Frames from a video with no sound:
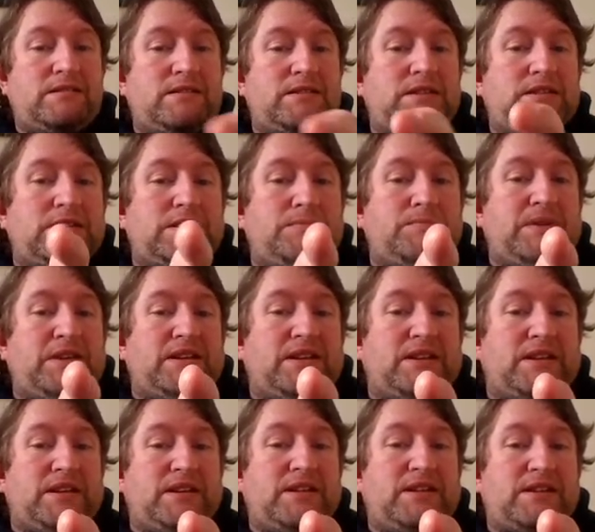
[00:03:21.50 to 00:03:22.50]
to being
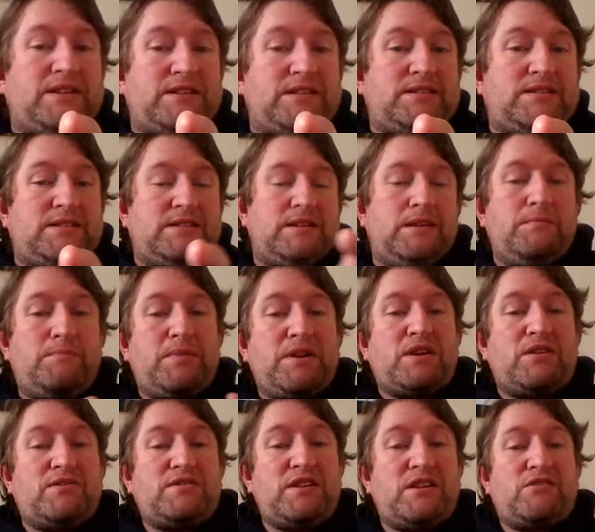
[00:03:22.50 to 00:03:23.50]
like this,
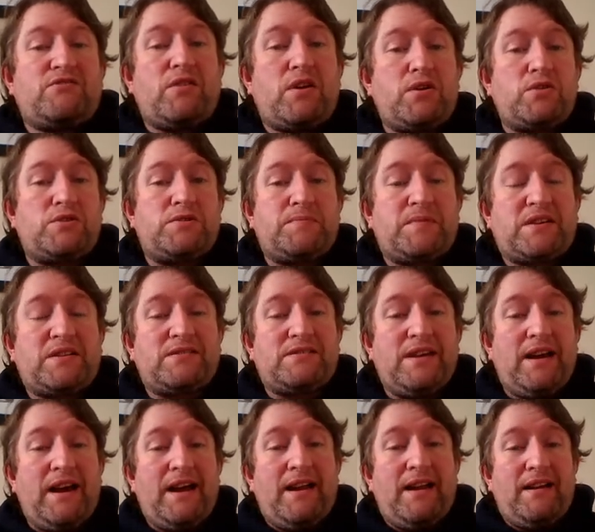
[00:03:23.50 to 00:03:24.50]
because it grows, because
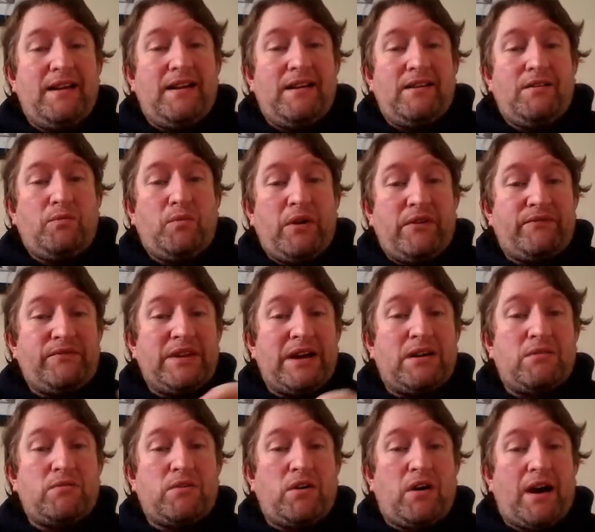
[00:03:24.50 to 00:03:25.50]
we've now
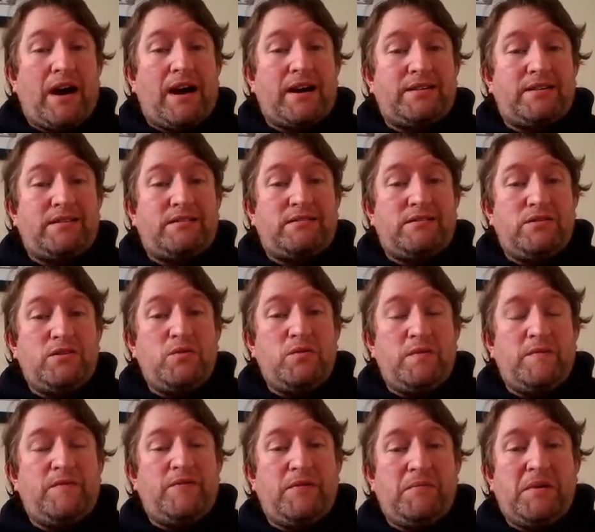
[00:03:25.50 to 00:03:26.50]
got added new
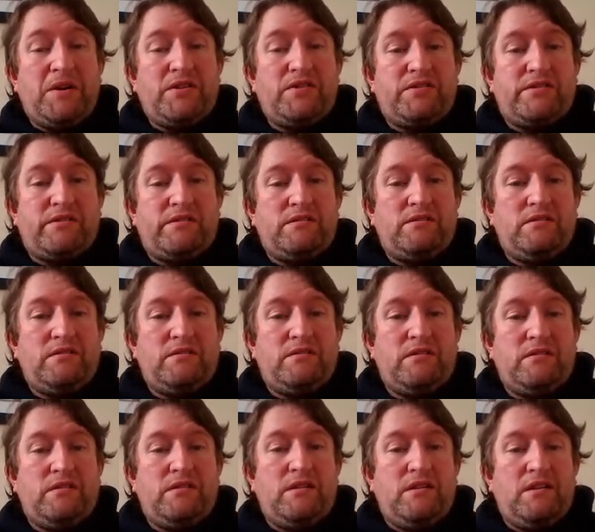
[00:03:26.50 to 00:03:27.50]
information
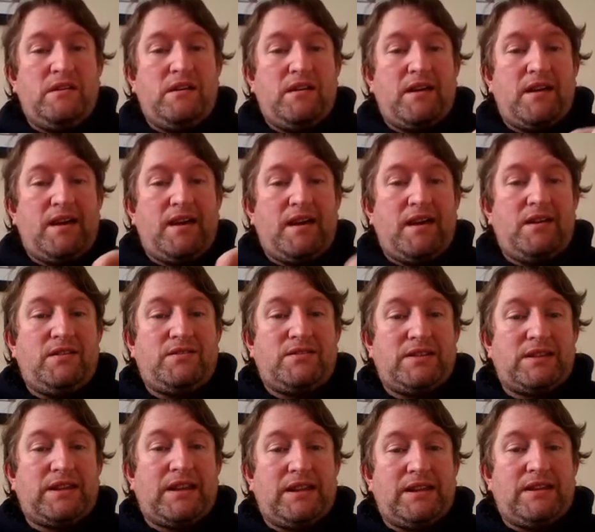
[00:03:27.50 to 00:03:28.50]
into
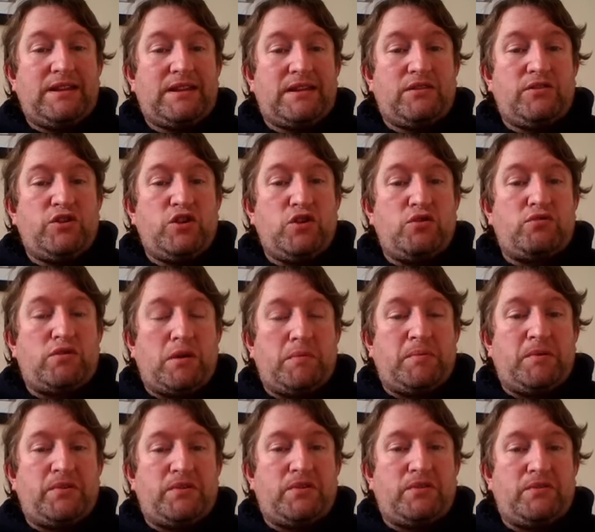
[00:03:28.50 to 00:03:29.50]
that little neuro
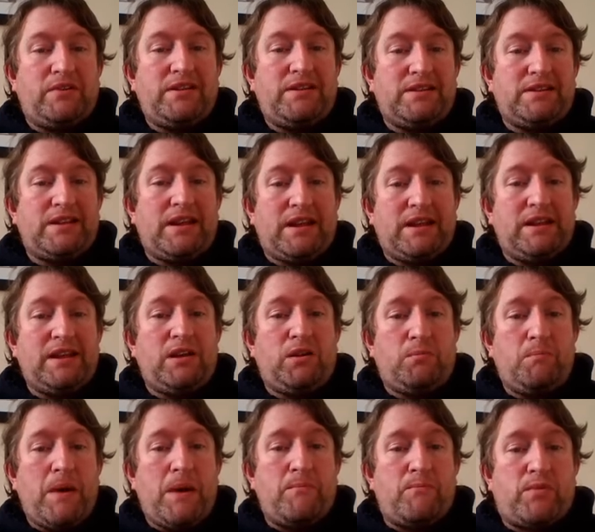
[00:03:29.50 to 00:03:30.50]
bundle, into that little
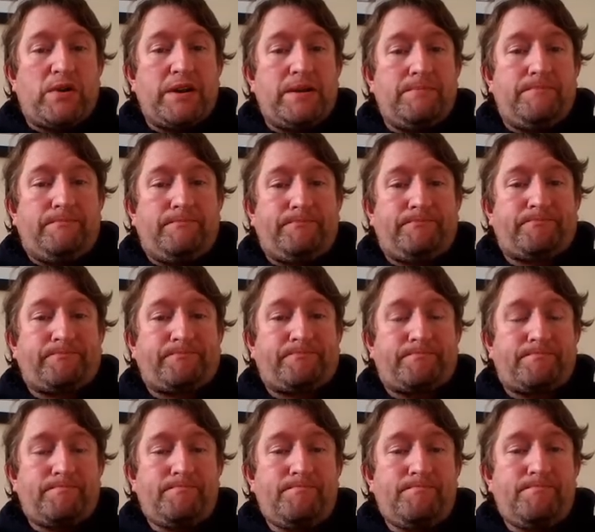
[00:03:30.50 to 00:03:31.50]
memory
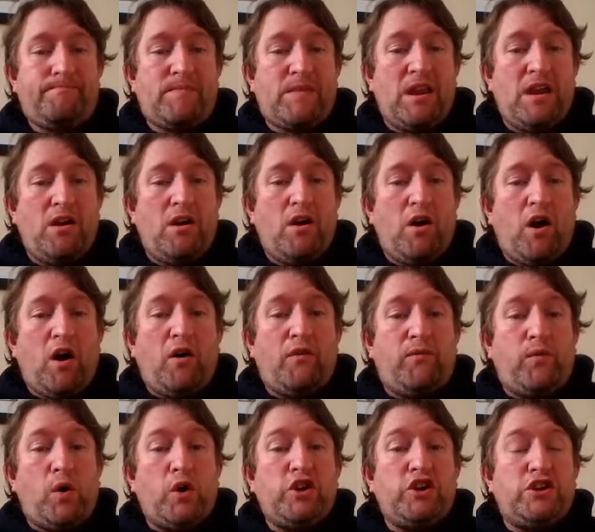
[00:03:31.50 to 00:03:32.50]
of
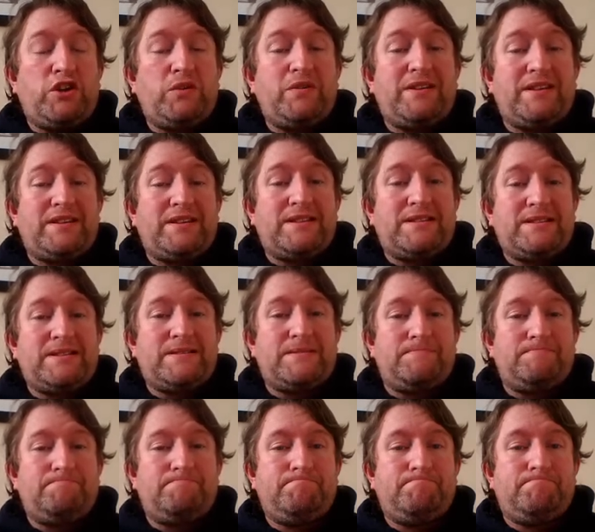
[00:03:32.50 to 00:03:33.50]
what you're doing at the time.
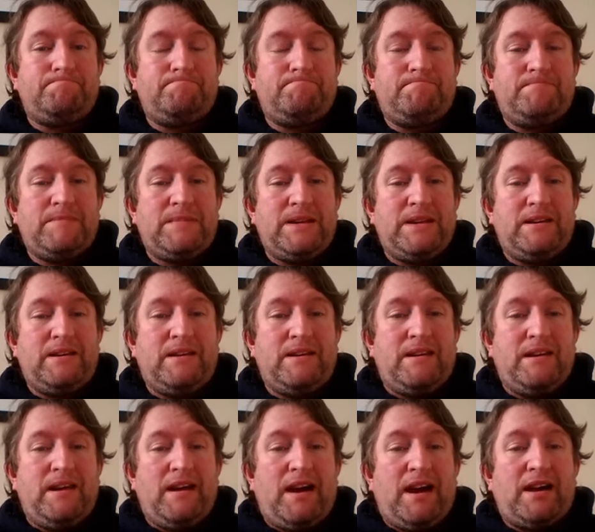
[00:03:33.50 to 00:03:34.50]

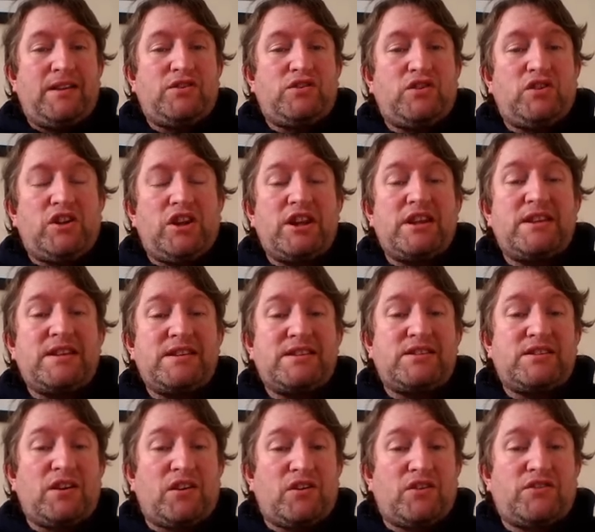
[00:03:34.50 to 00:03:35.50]
And suddenly this
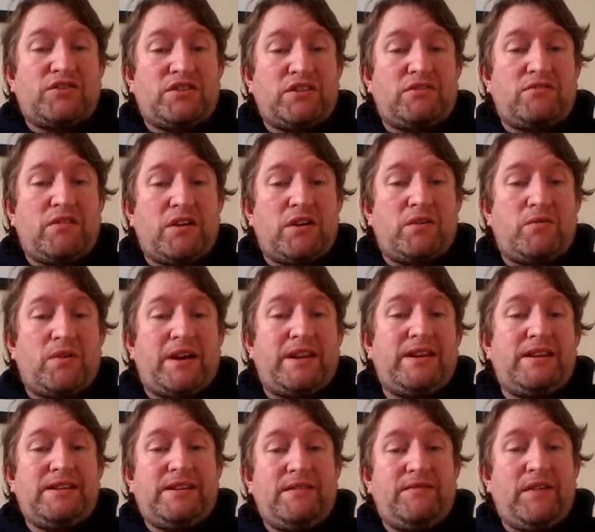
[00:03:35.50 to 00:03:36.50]
starts to grow and
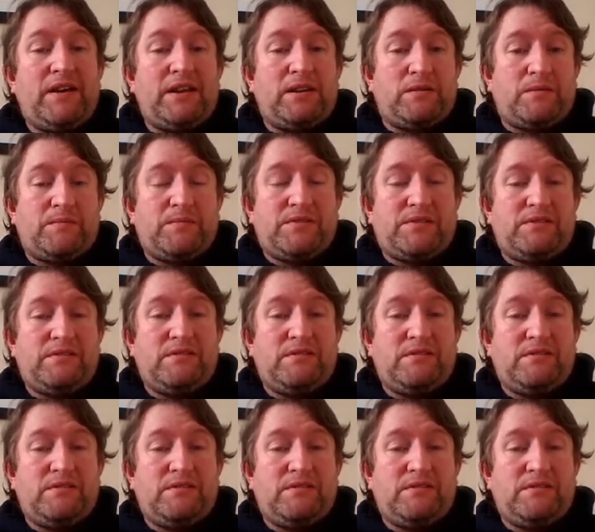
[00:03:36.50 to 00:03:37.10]
it develops.